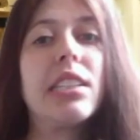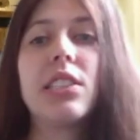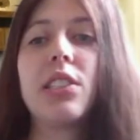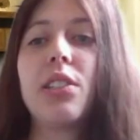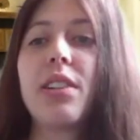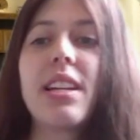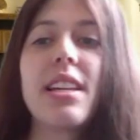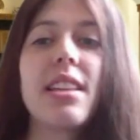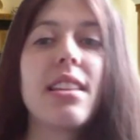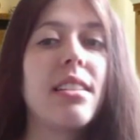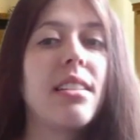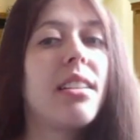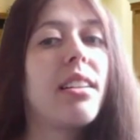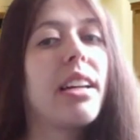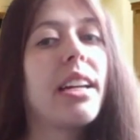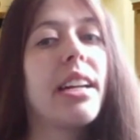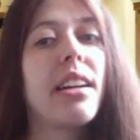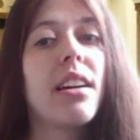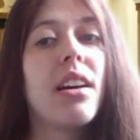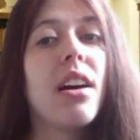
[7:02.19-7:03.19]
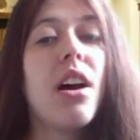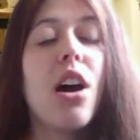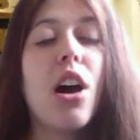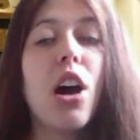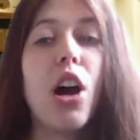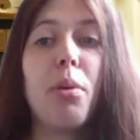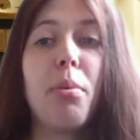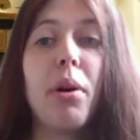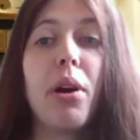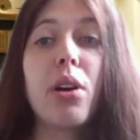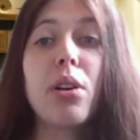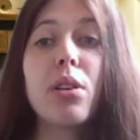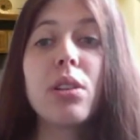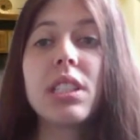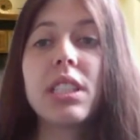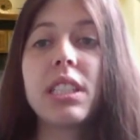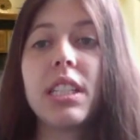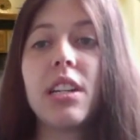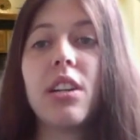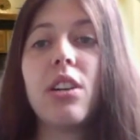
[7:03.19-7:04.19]
So either like a
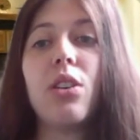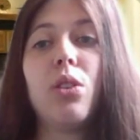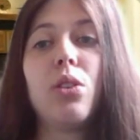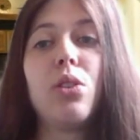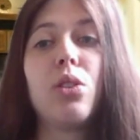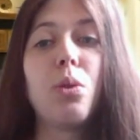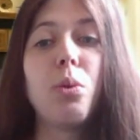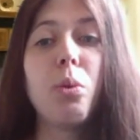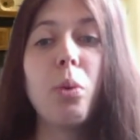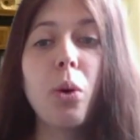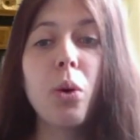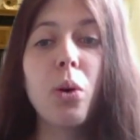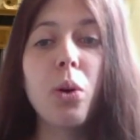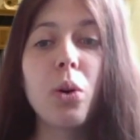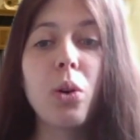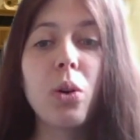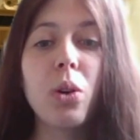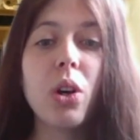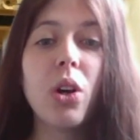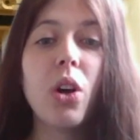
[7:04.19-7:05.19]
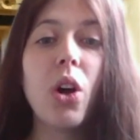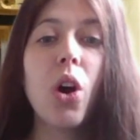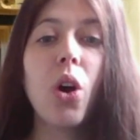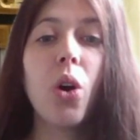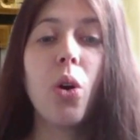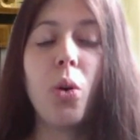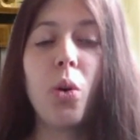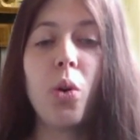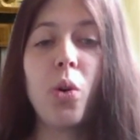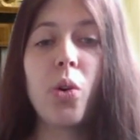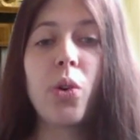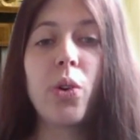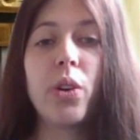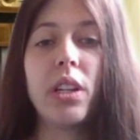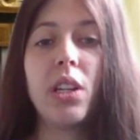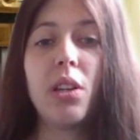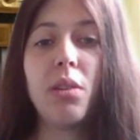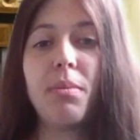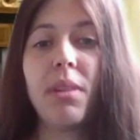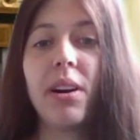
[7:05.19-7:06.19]
post it on the wall, or
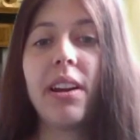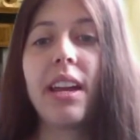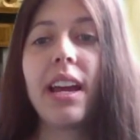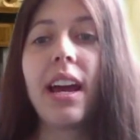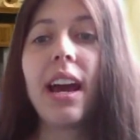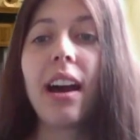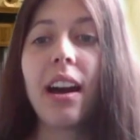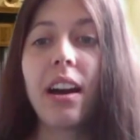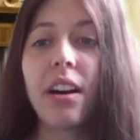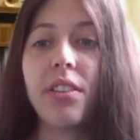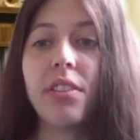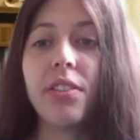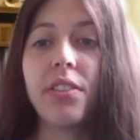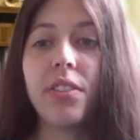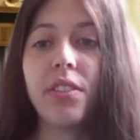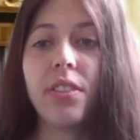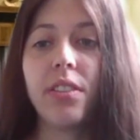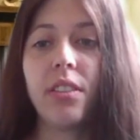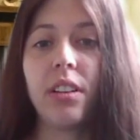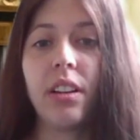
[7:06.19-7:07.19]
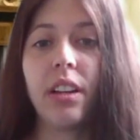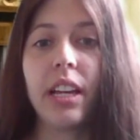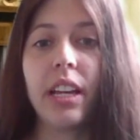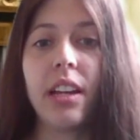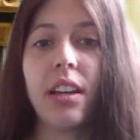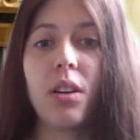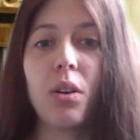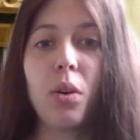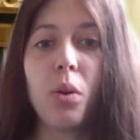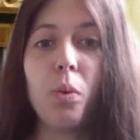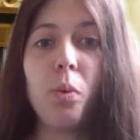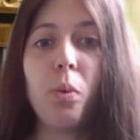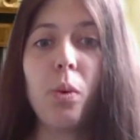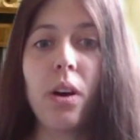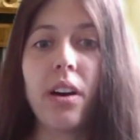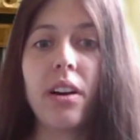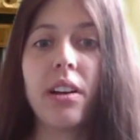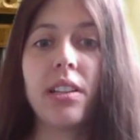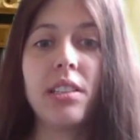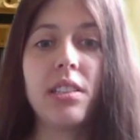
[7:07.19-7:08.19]
you might have like
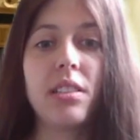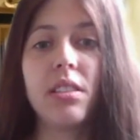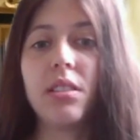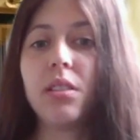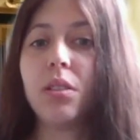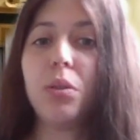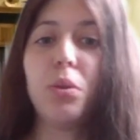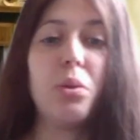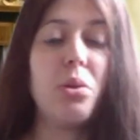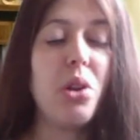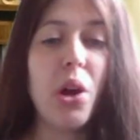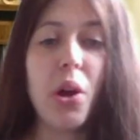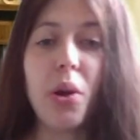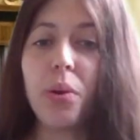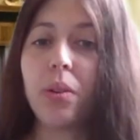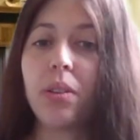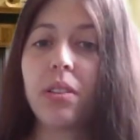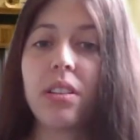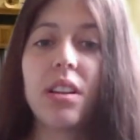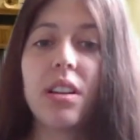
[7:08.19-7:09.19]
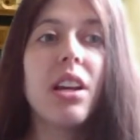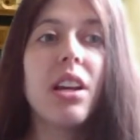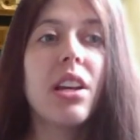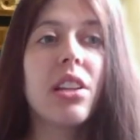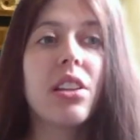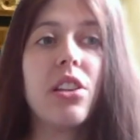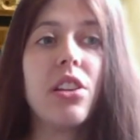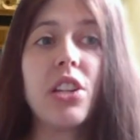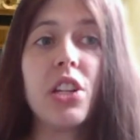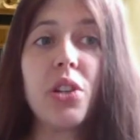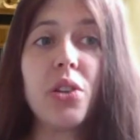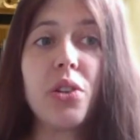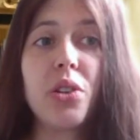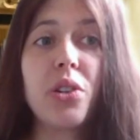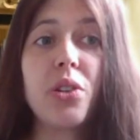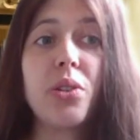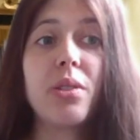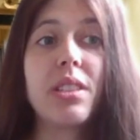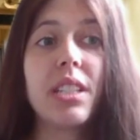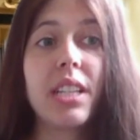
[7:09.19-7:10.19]
words or note that you
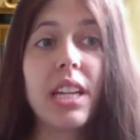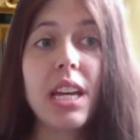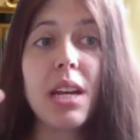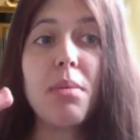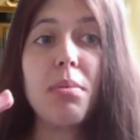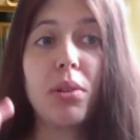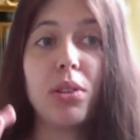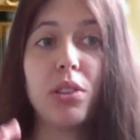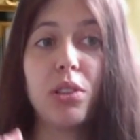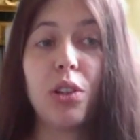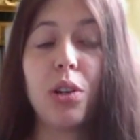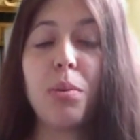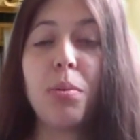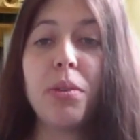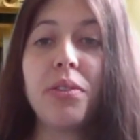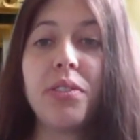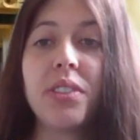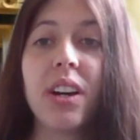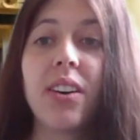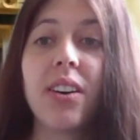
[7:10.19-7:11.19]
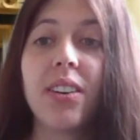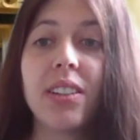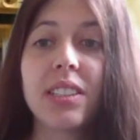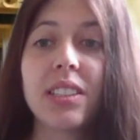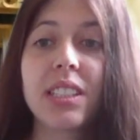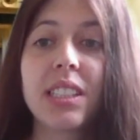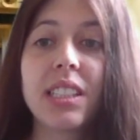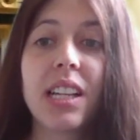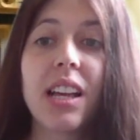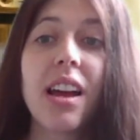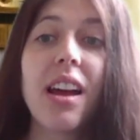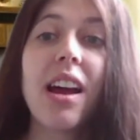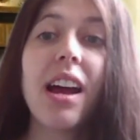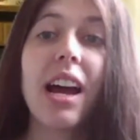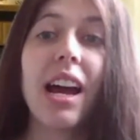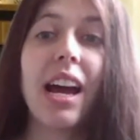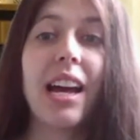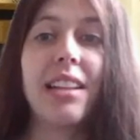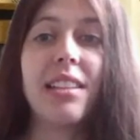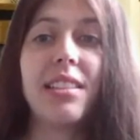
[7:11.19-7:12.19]
use to keep on top of tasks
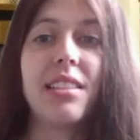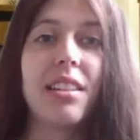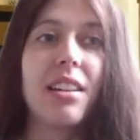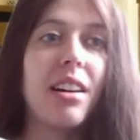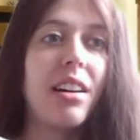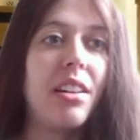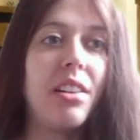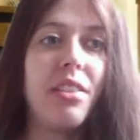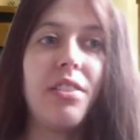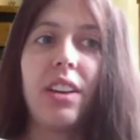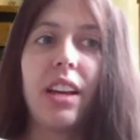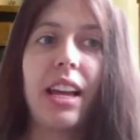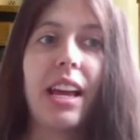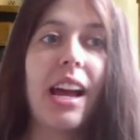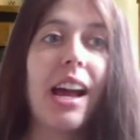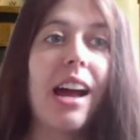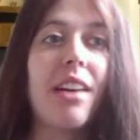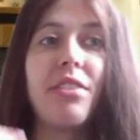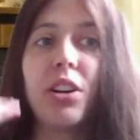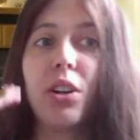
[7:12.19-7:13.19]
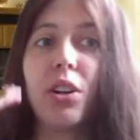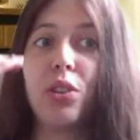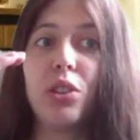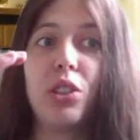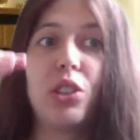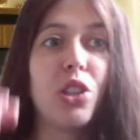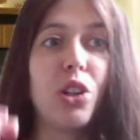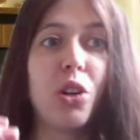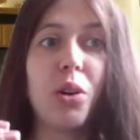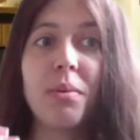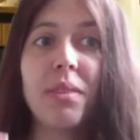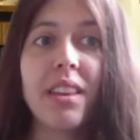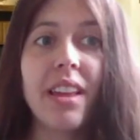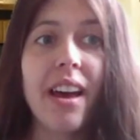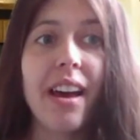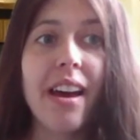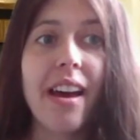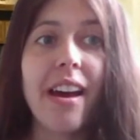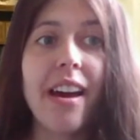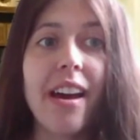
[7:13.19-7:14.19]
and to kind of like have it on the top
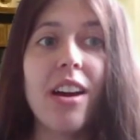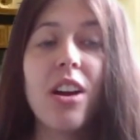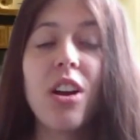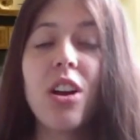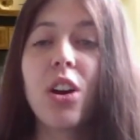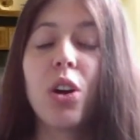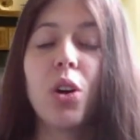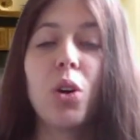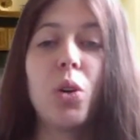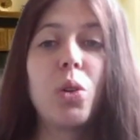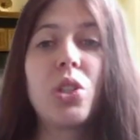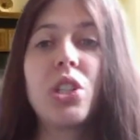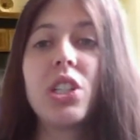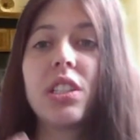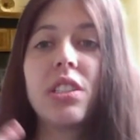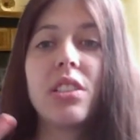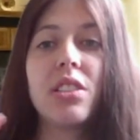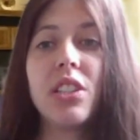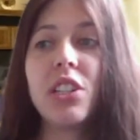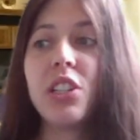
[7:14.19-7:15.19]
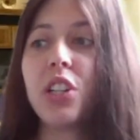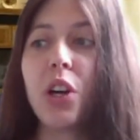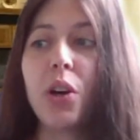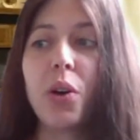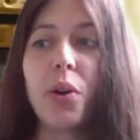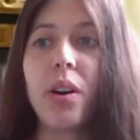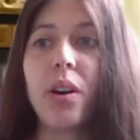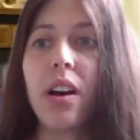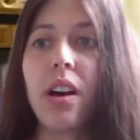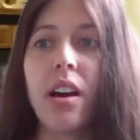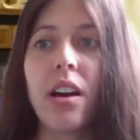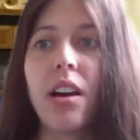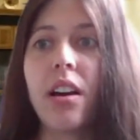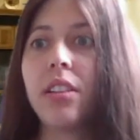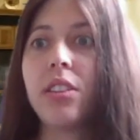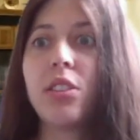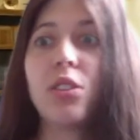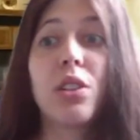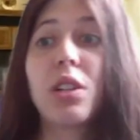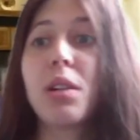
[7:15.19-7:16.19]
there or just you know a
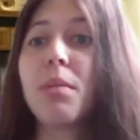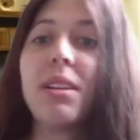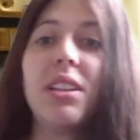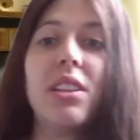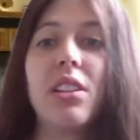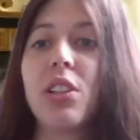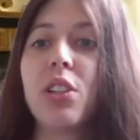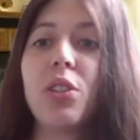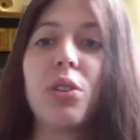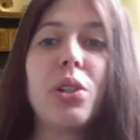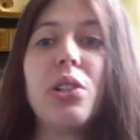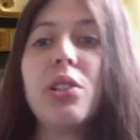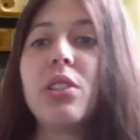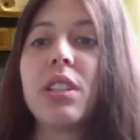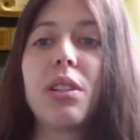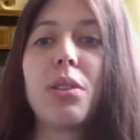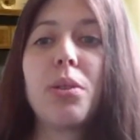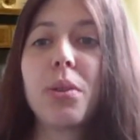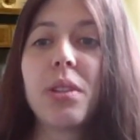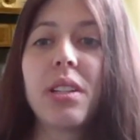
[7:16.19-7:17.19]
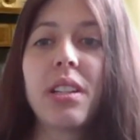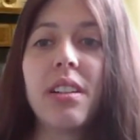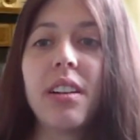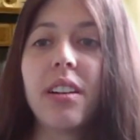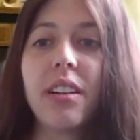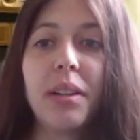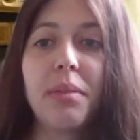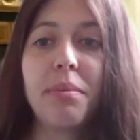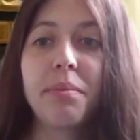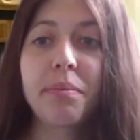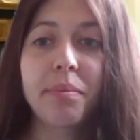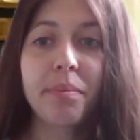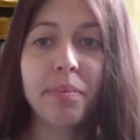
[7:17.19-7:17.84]
document that you're using all the time